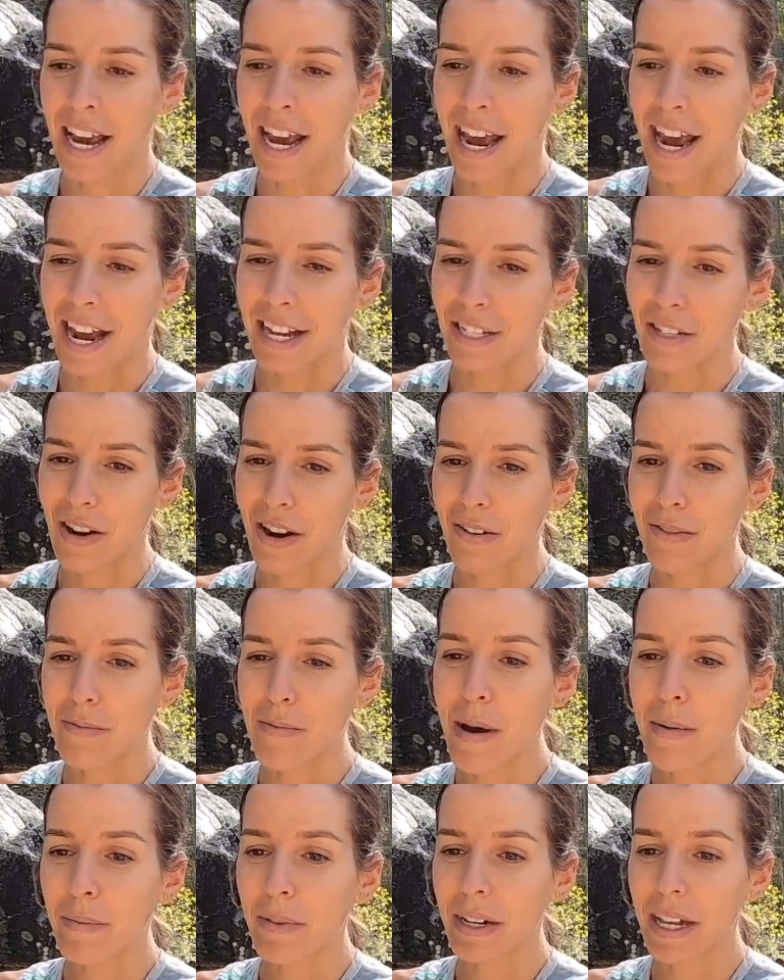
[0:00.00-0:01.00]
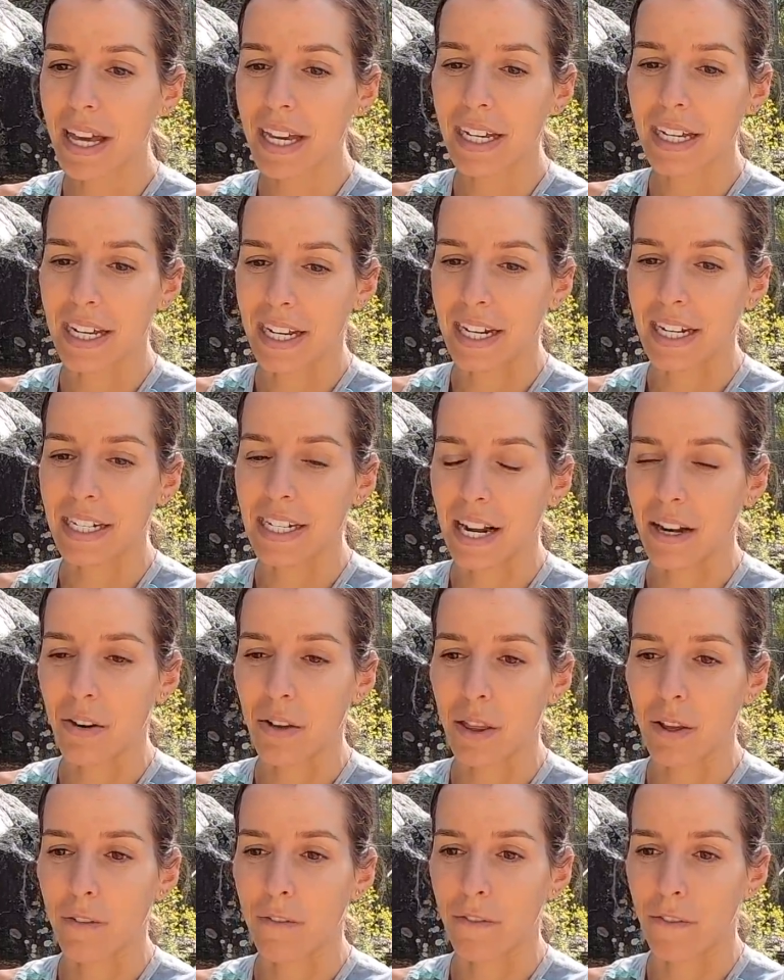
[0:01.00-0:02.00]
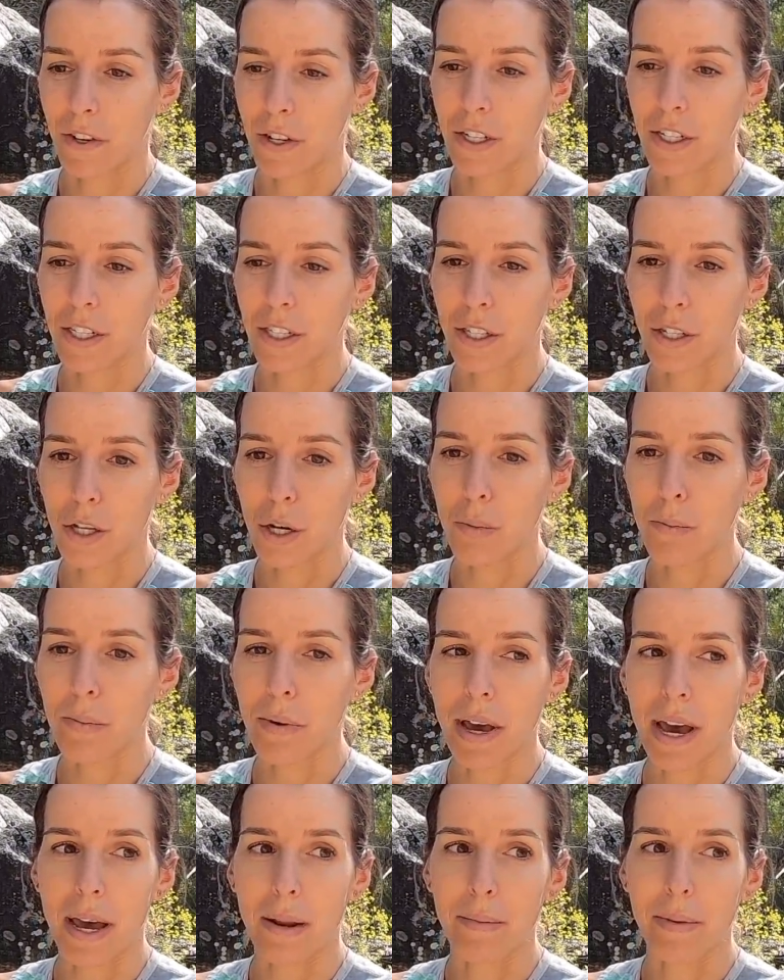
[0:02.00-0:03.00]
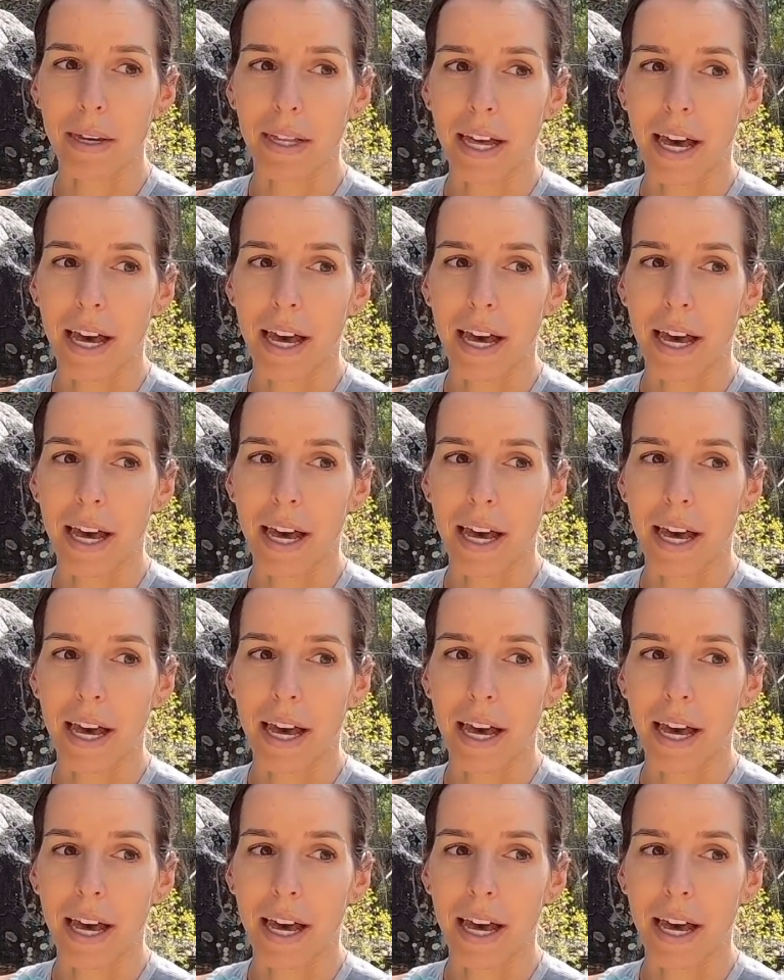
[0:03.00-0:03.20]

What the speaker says: And so I remember like getting done with the first loop and be